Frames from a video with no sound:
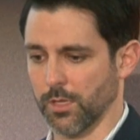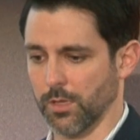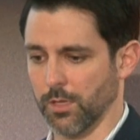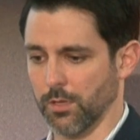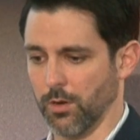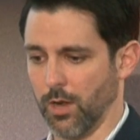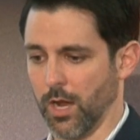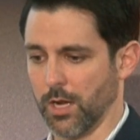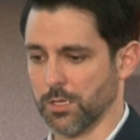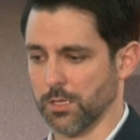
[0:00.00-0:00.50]

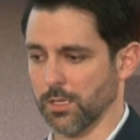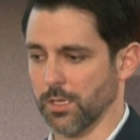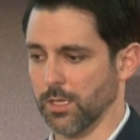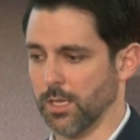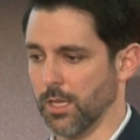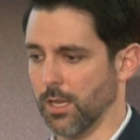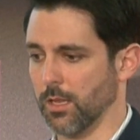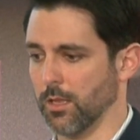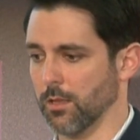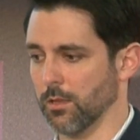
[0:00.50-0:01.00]
and you're actually
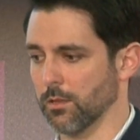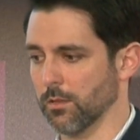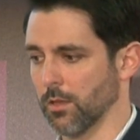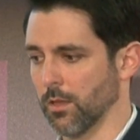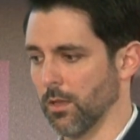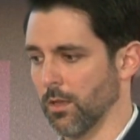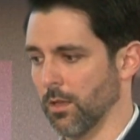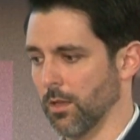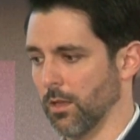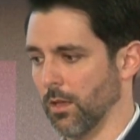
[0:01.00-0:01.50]
getting
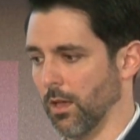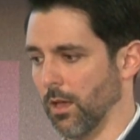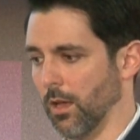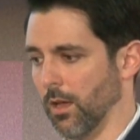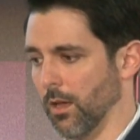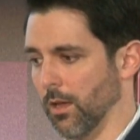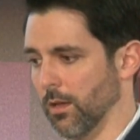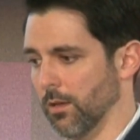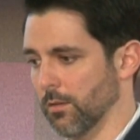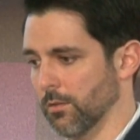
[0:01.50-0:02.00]

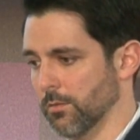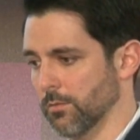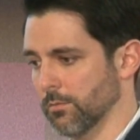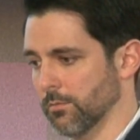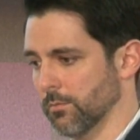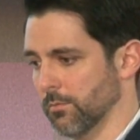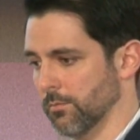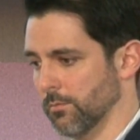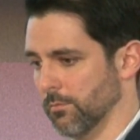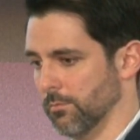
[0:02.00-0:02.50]

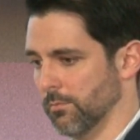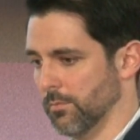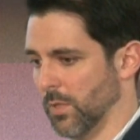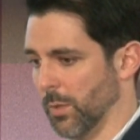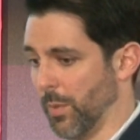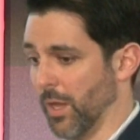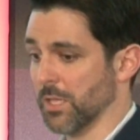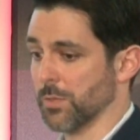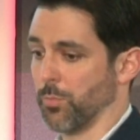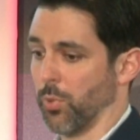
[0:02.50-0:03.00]

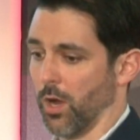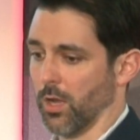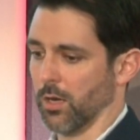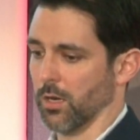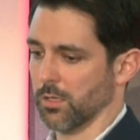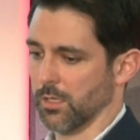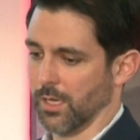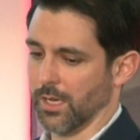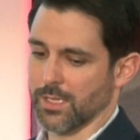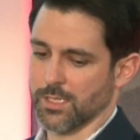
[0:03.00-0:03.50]
the best
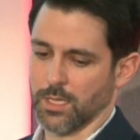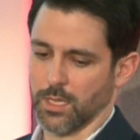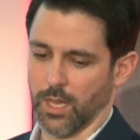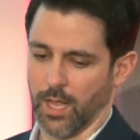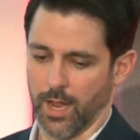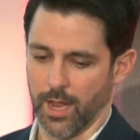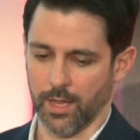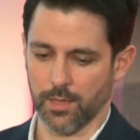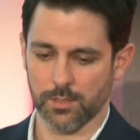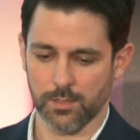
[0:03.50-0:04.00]
product in its
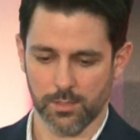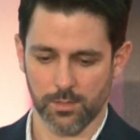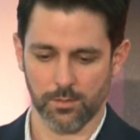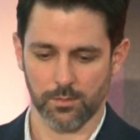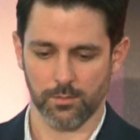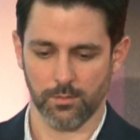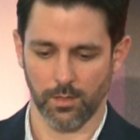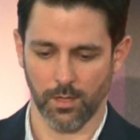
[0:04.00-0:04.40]
class